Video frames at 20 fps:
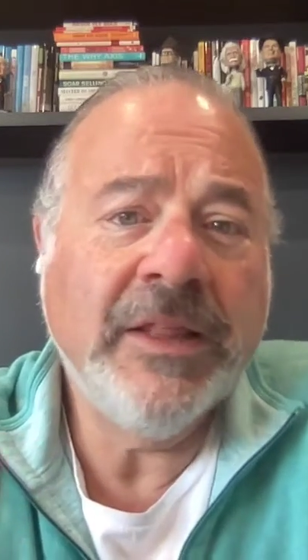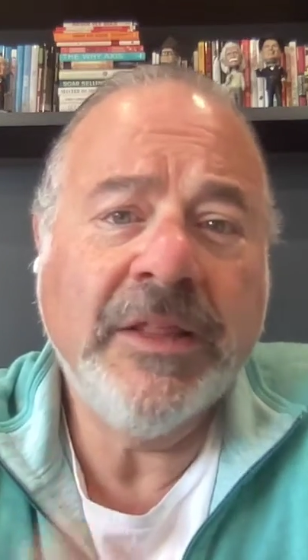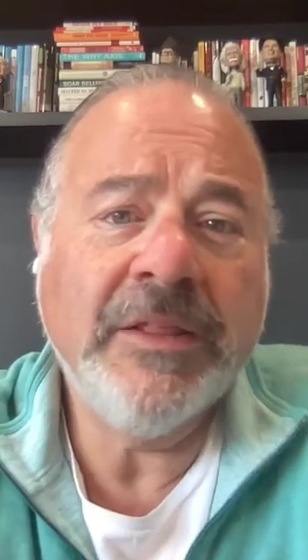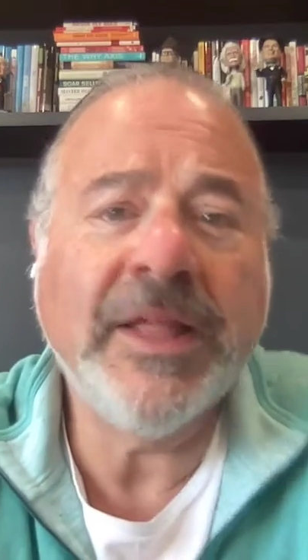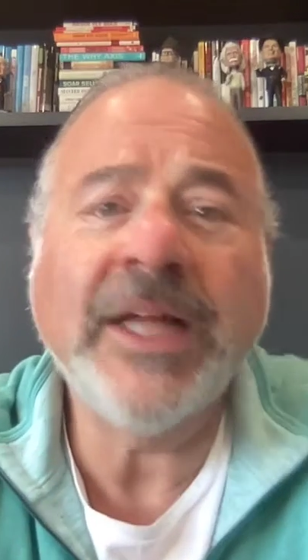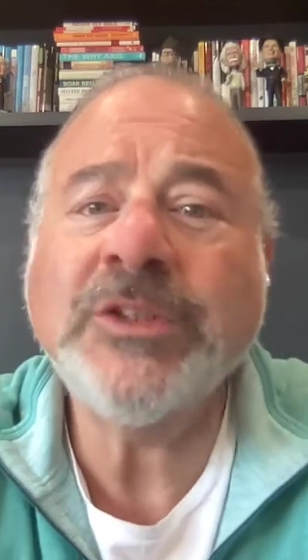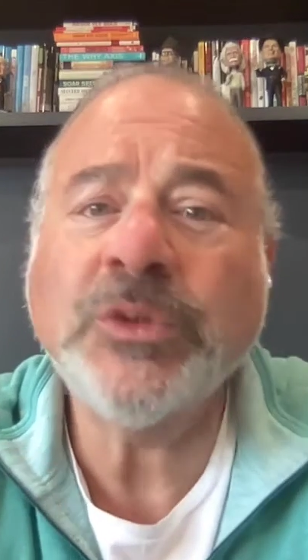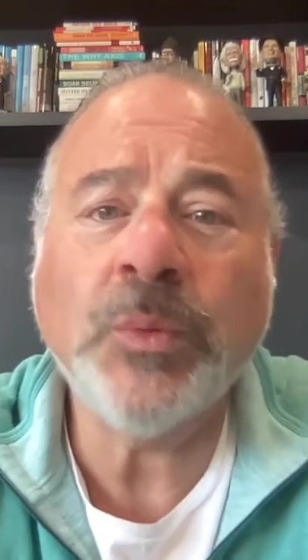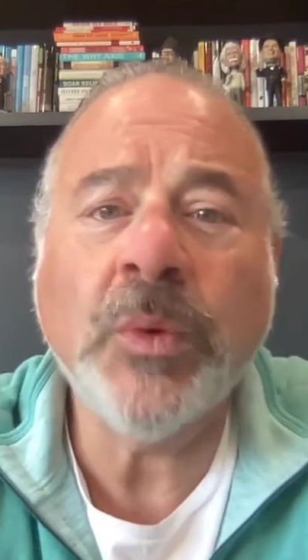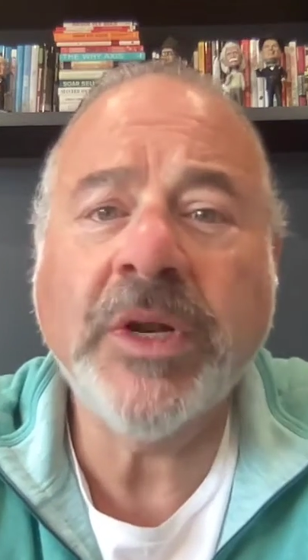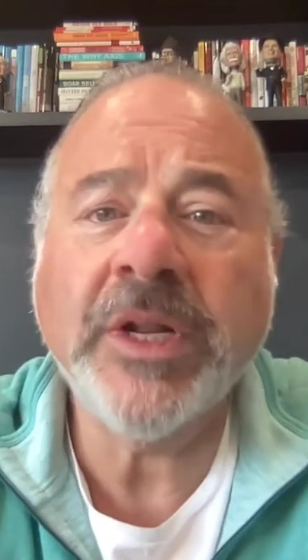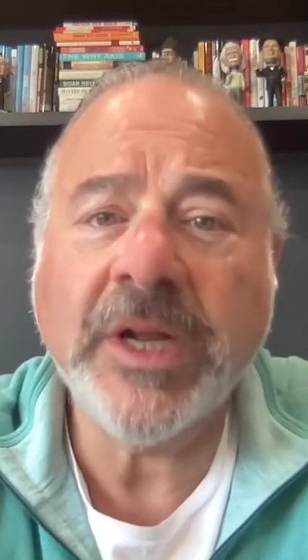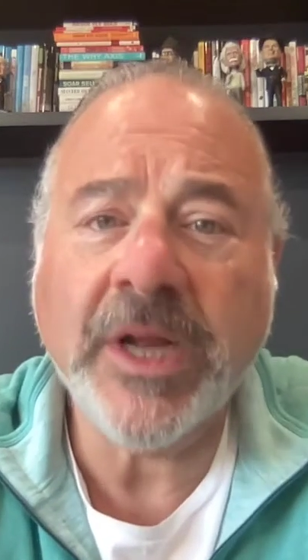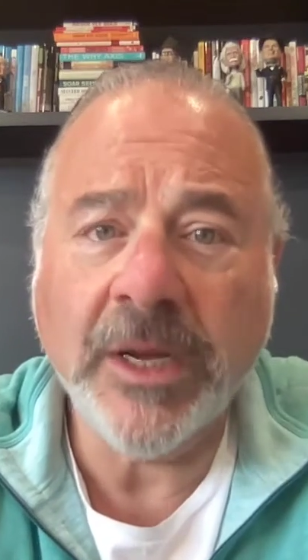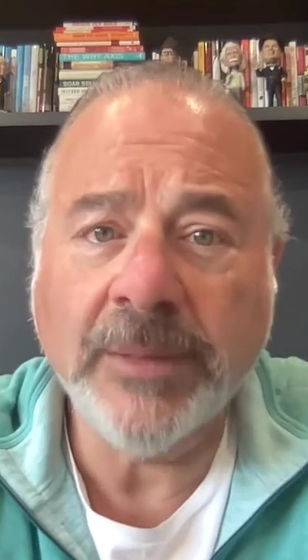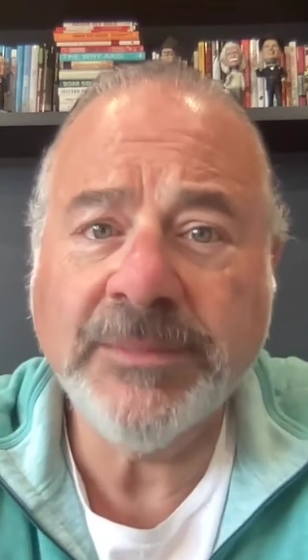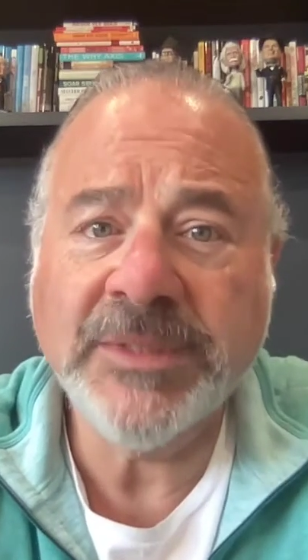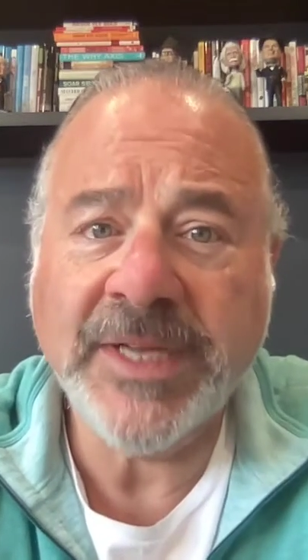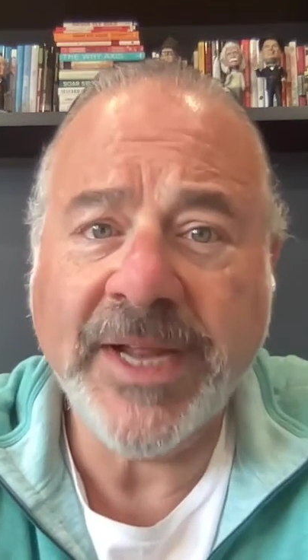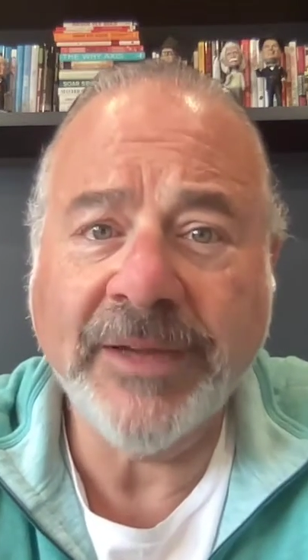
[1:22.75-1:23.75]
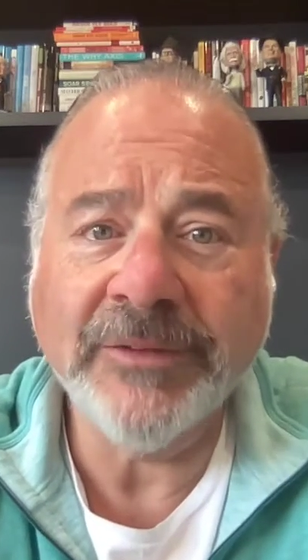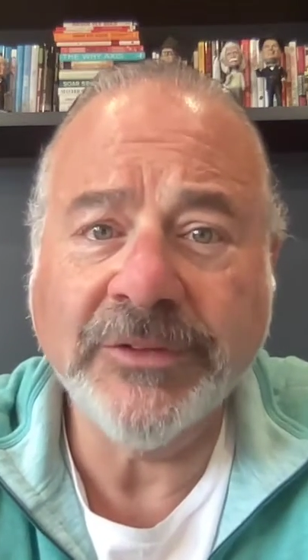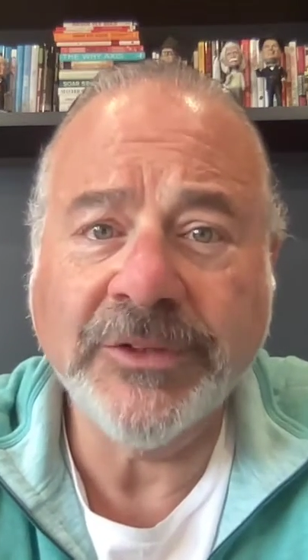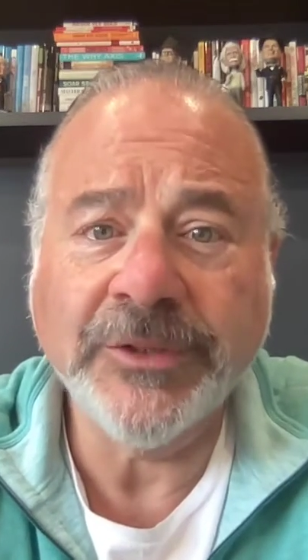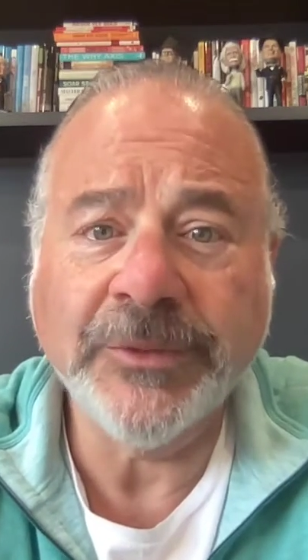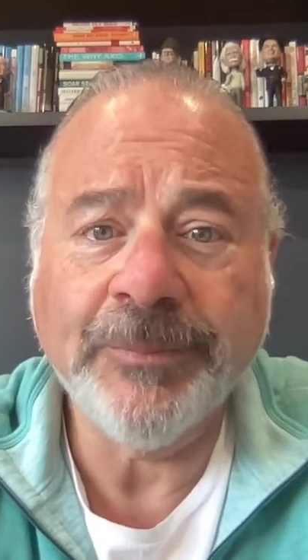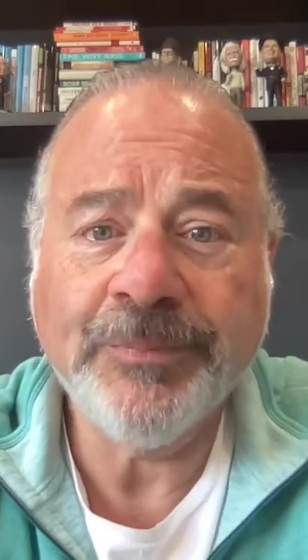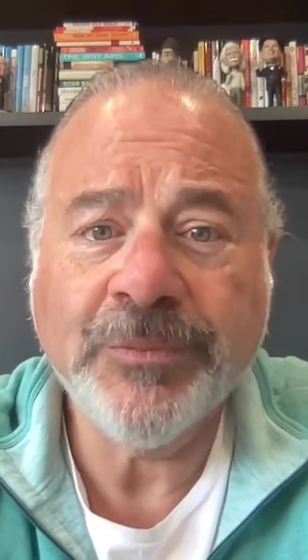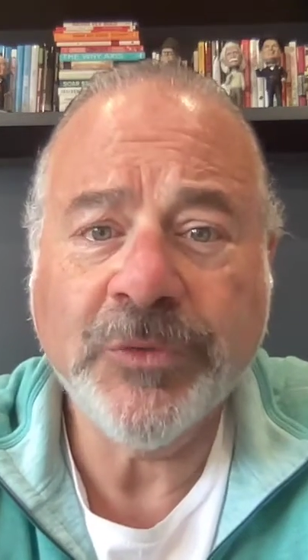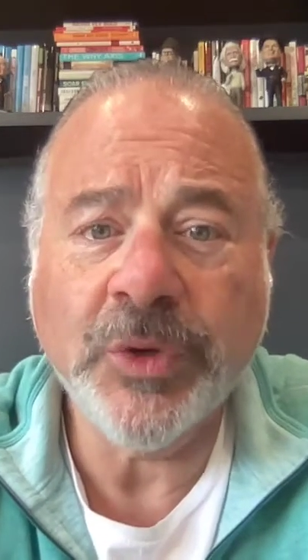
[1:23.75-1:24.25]
that's what it comes down
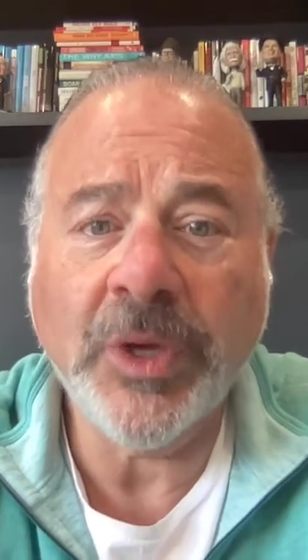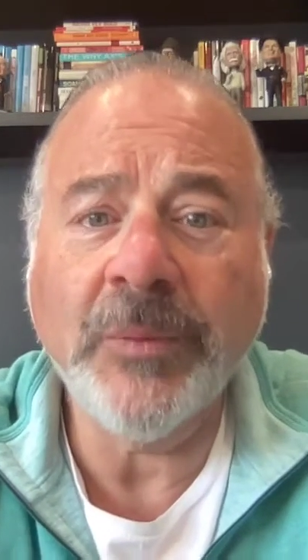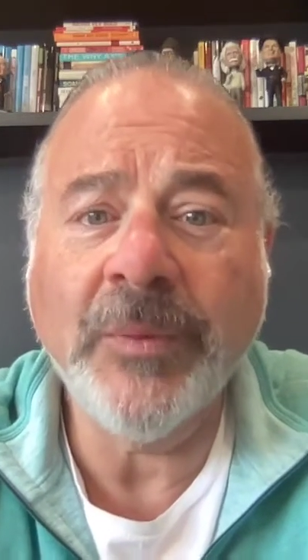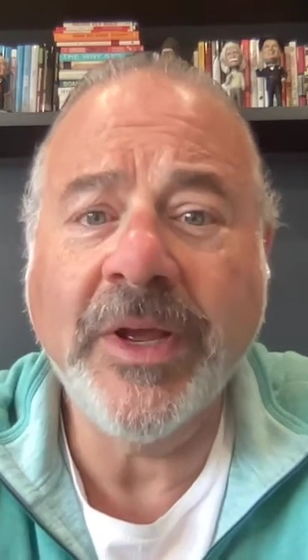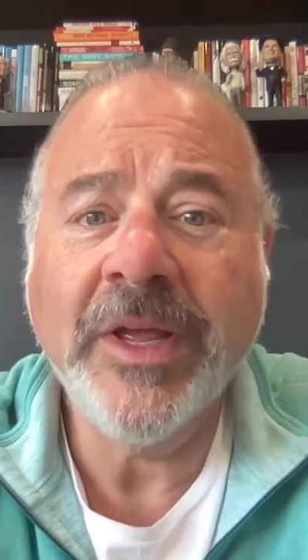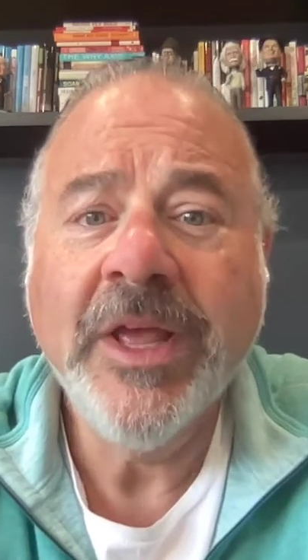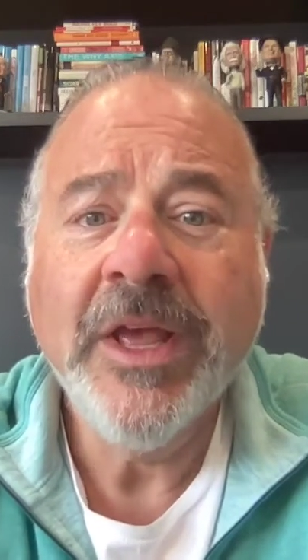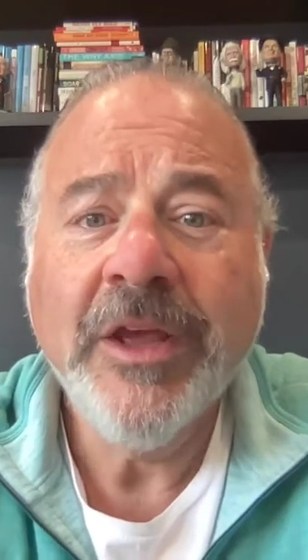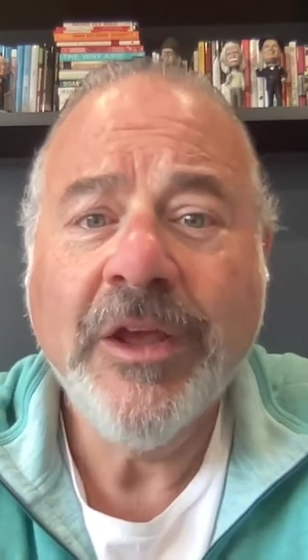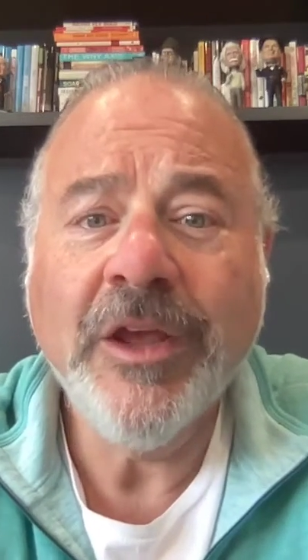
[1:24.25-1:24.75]
to so anyway